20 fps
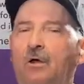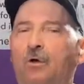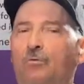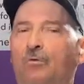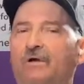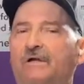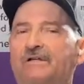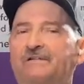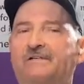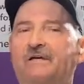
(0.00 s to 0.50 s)

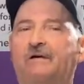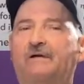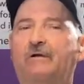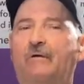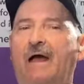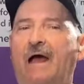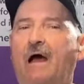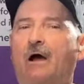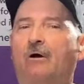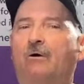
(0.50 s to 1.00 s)
We're going to tell you
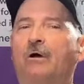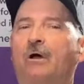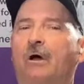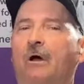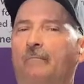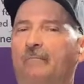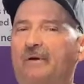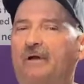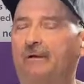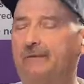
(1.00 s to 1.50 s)
how,
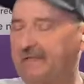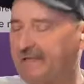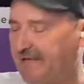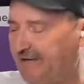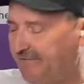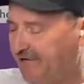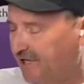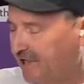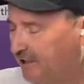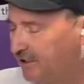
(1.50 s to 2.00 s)
but I'm going to
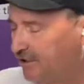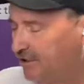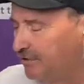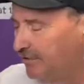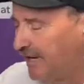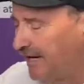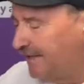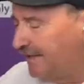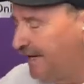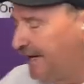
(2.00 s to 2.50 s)
give you a clue
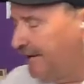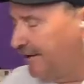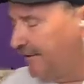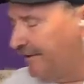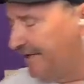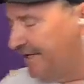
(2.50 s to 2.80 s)
right now.